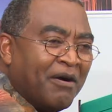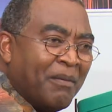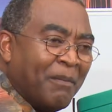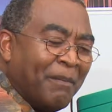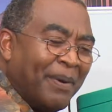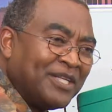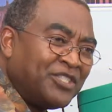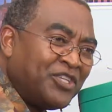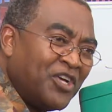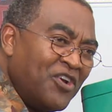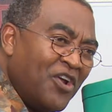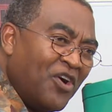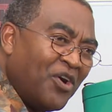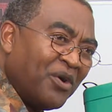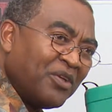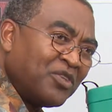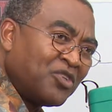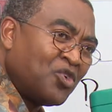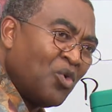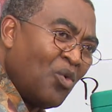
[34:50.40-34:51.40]
But
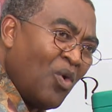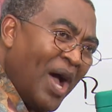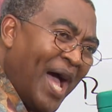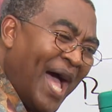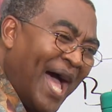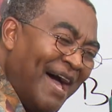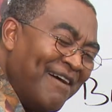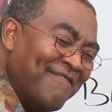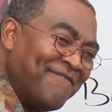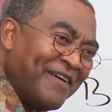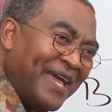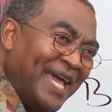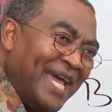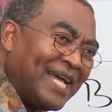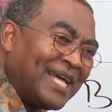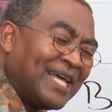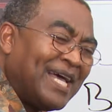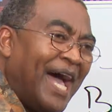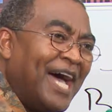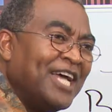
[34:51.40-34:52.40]
to have a
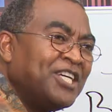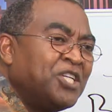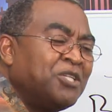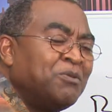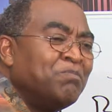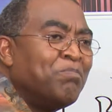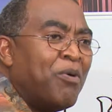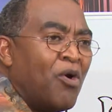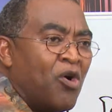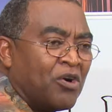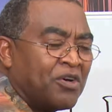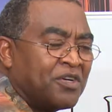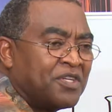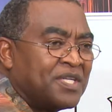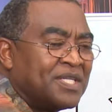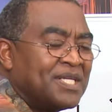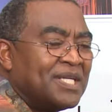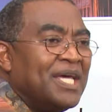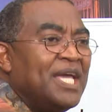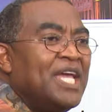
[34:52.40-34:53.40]
cash
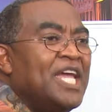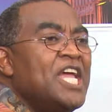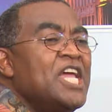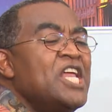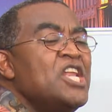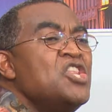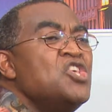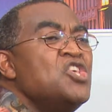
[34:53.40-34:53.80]
box in